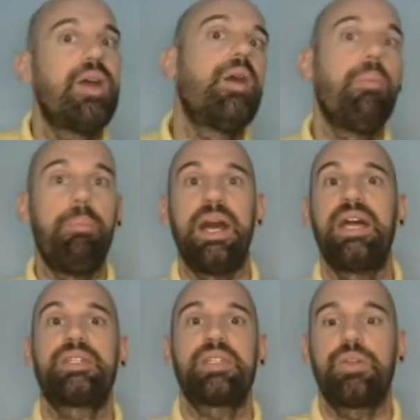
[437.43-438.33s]

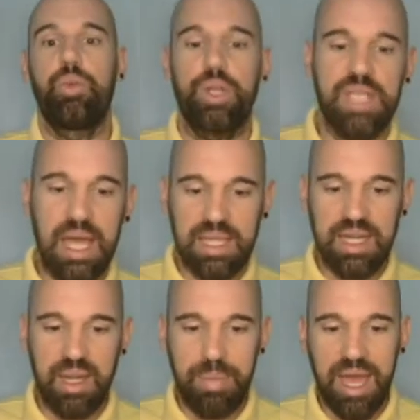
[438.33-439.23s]
but we're talking
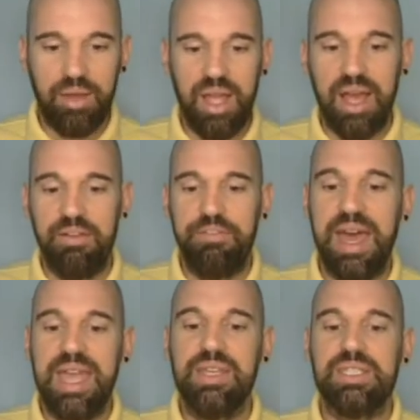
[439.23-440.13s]
about a
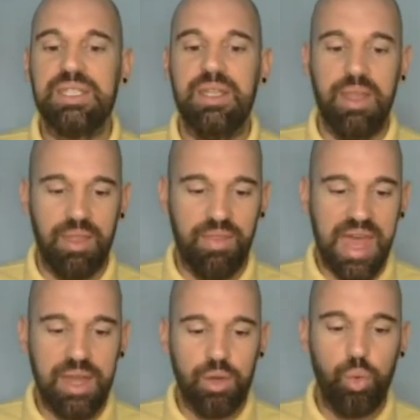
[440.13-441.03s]
fight
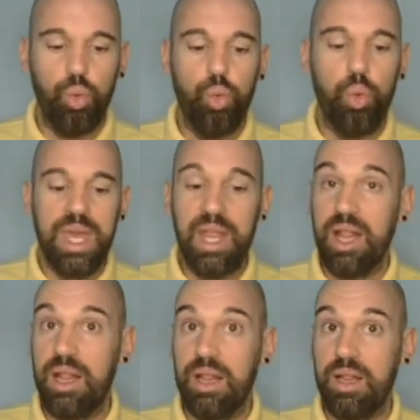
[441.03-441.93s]
that
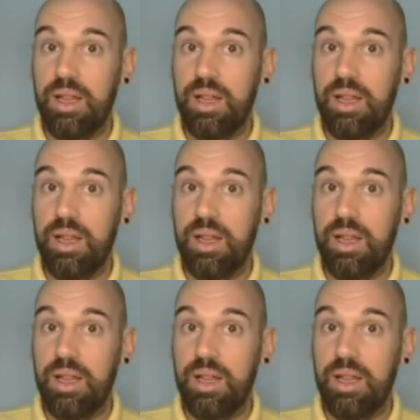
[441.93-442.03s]
will